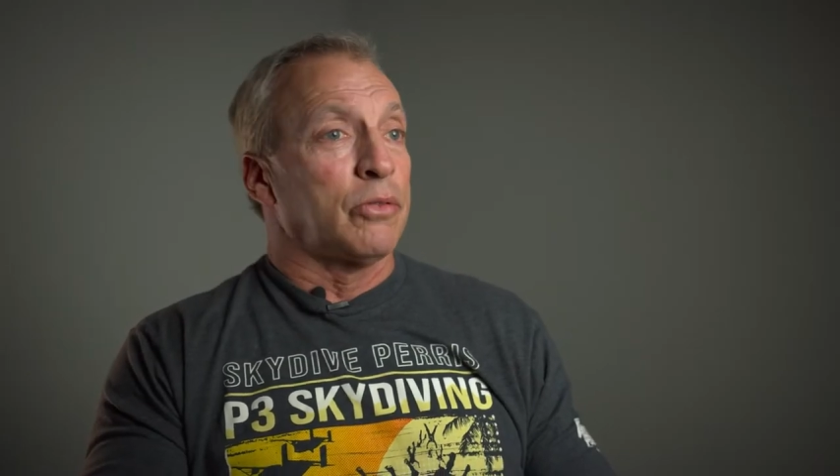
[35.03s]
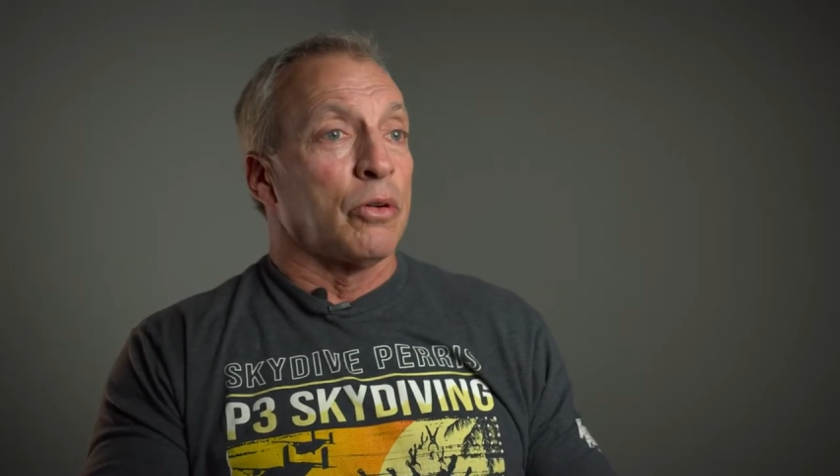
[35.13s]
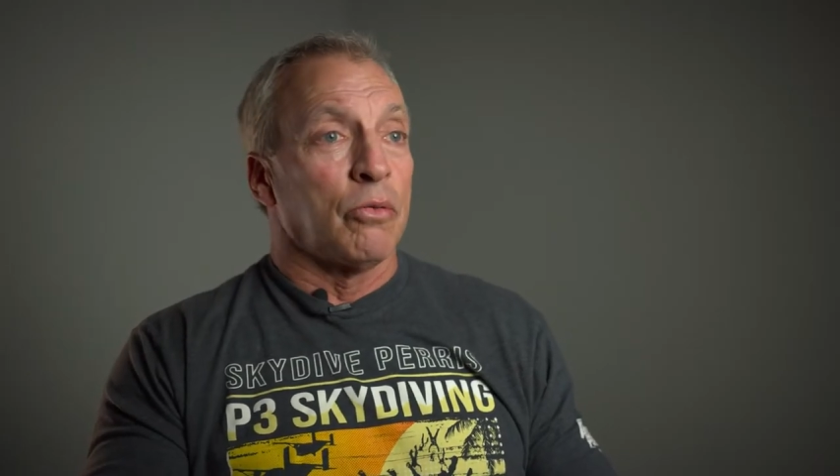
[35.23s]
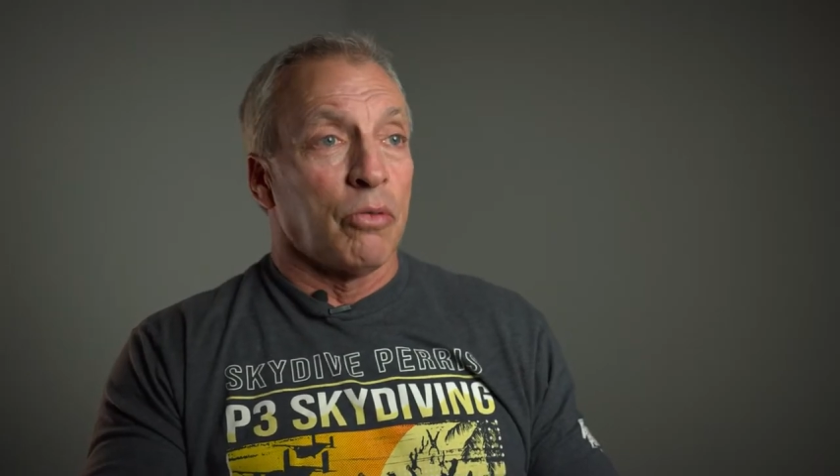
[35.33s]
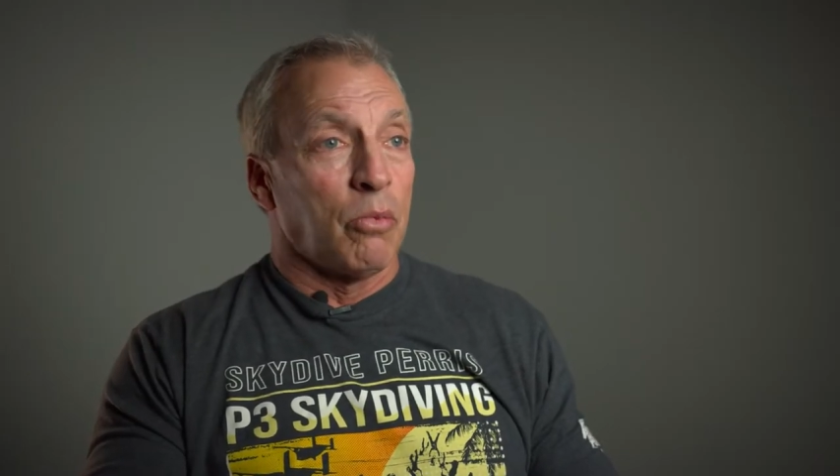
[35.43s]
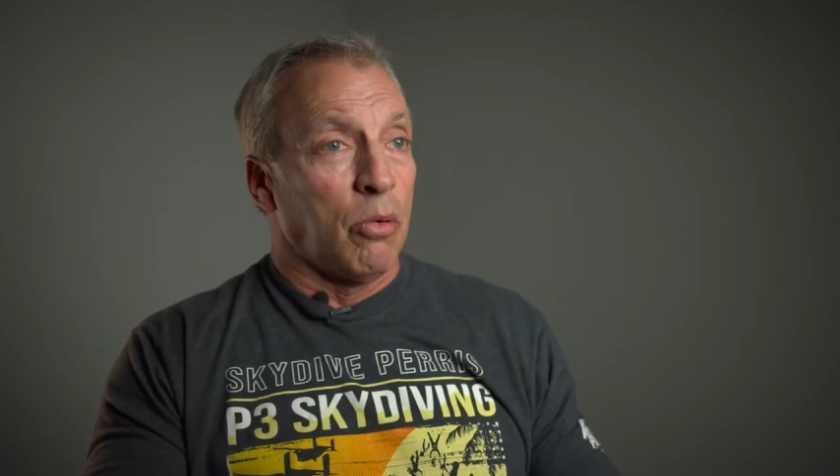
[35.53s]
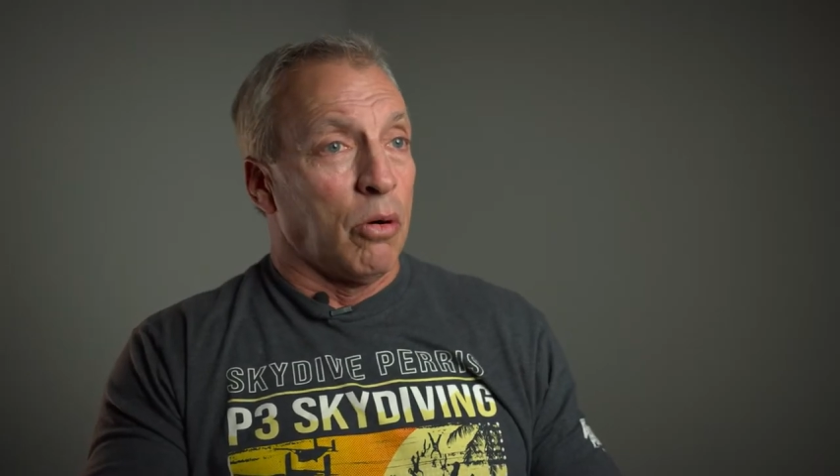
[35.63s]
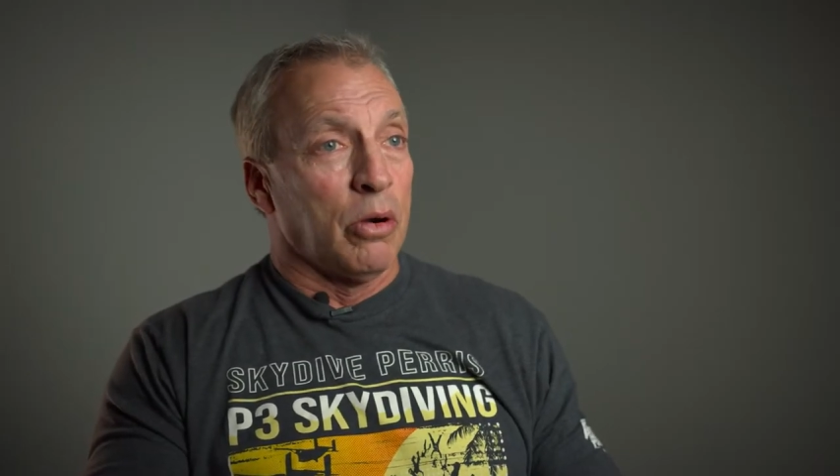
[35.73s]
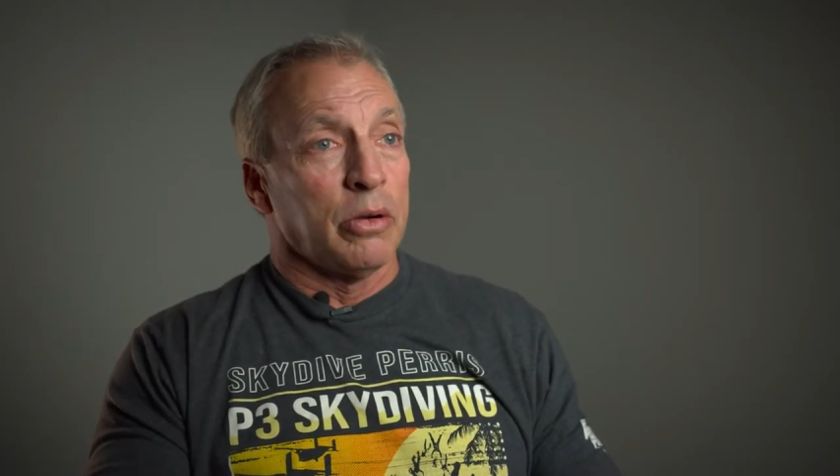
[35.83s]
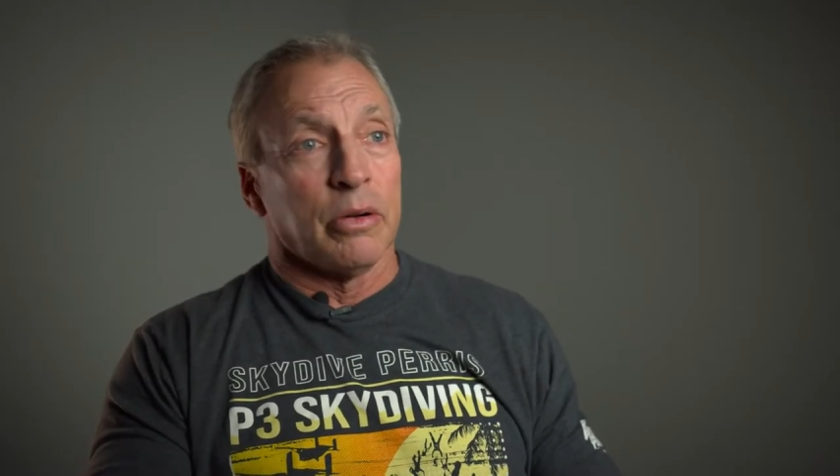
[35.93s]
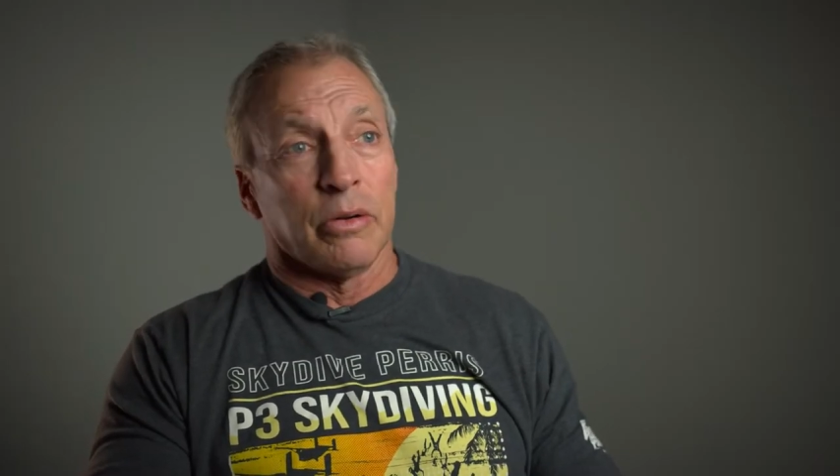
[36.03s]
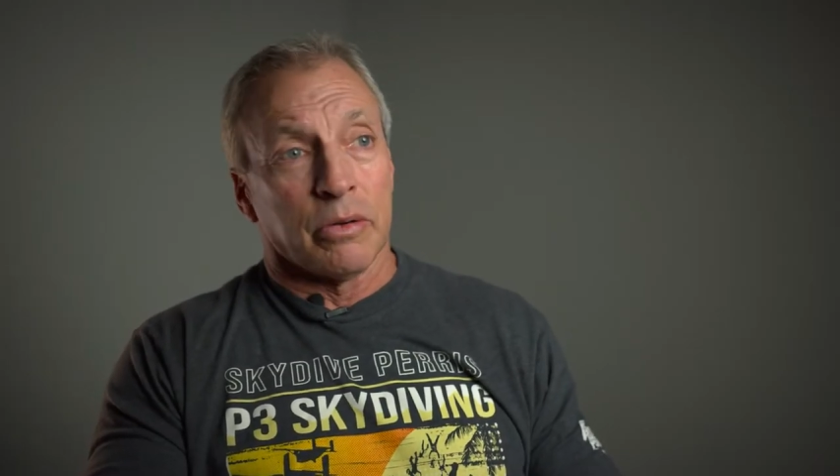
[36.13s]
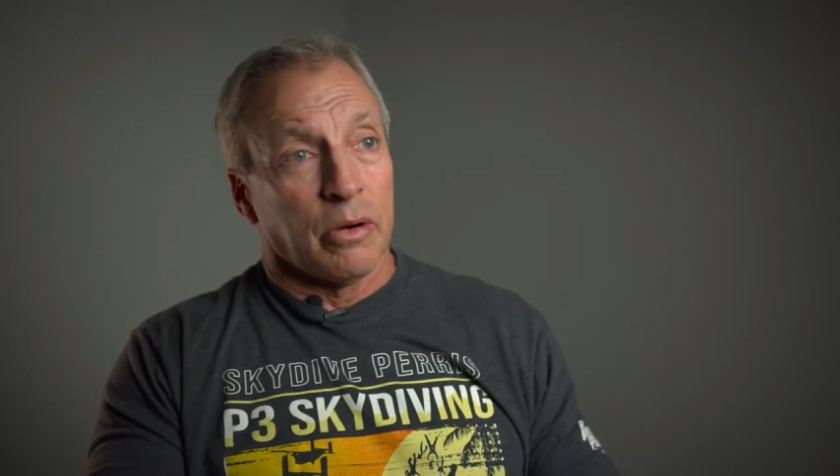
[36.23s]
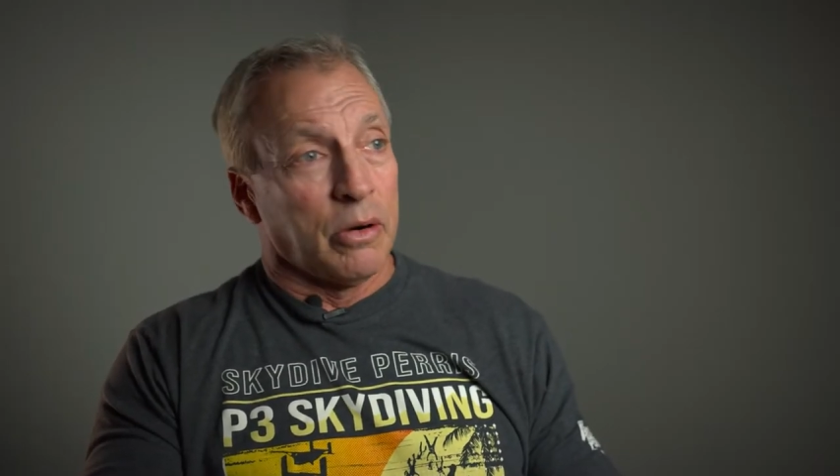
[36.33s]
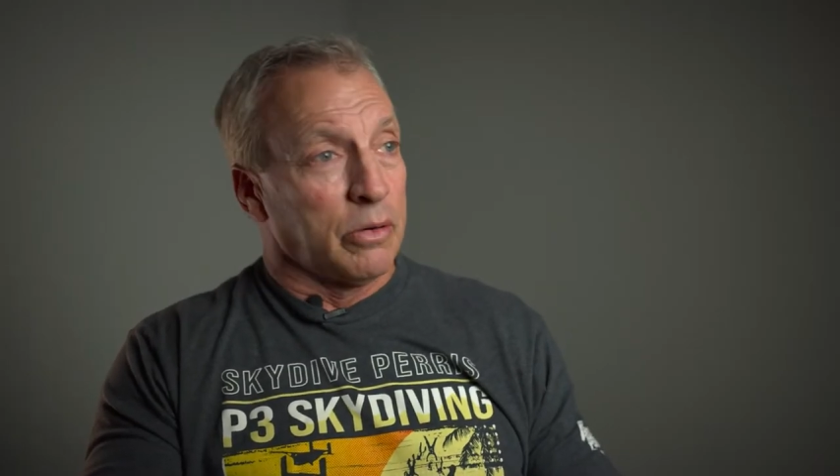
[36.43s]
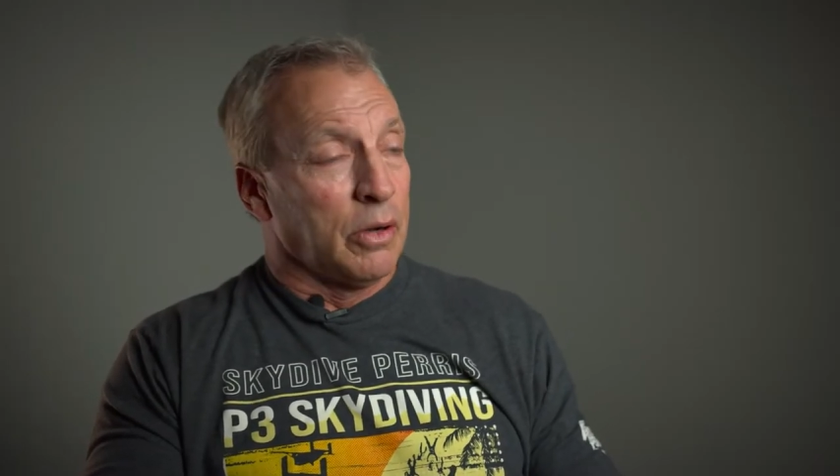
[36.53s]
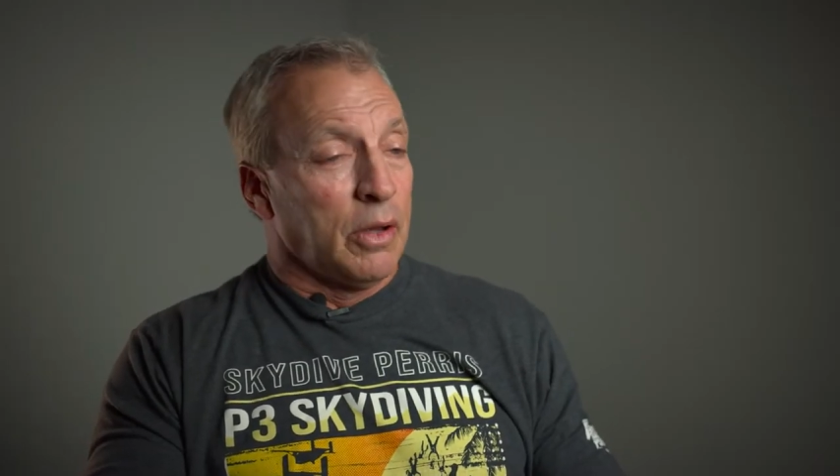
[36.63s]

or reward or